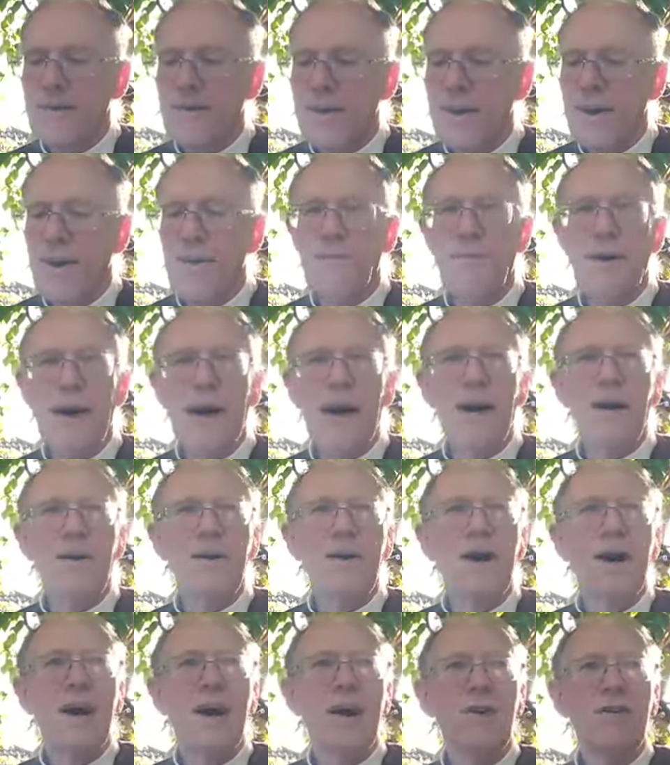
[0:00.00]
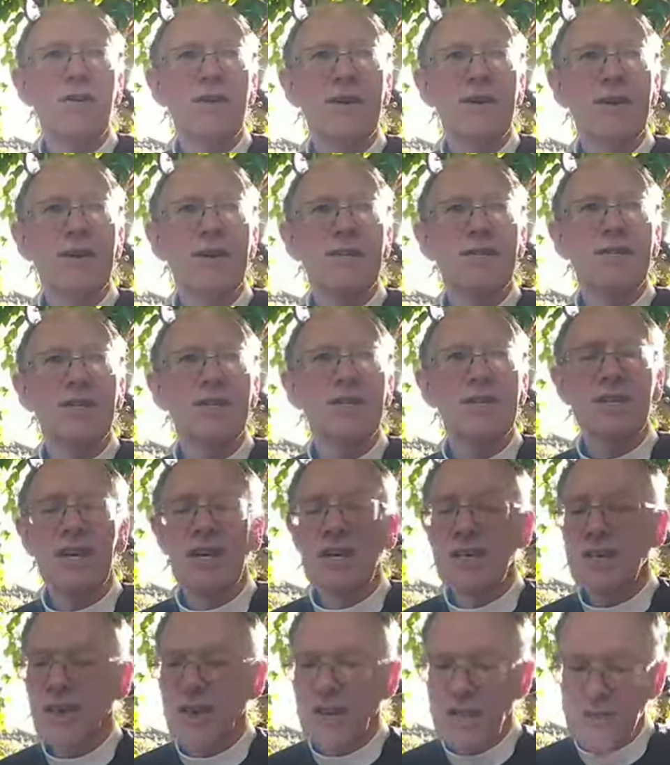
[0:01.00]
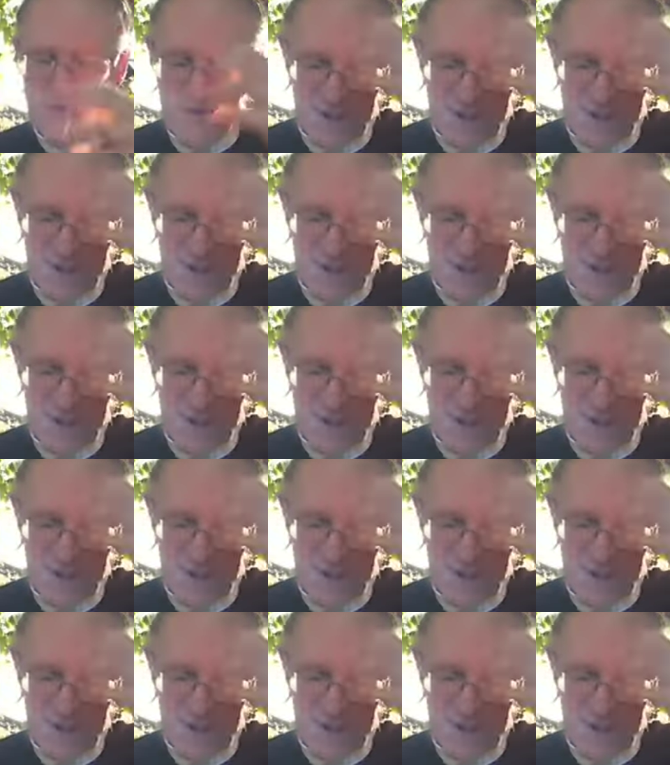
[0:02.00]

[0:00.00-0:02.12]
about holiness and the change. I was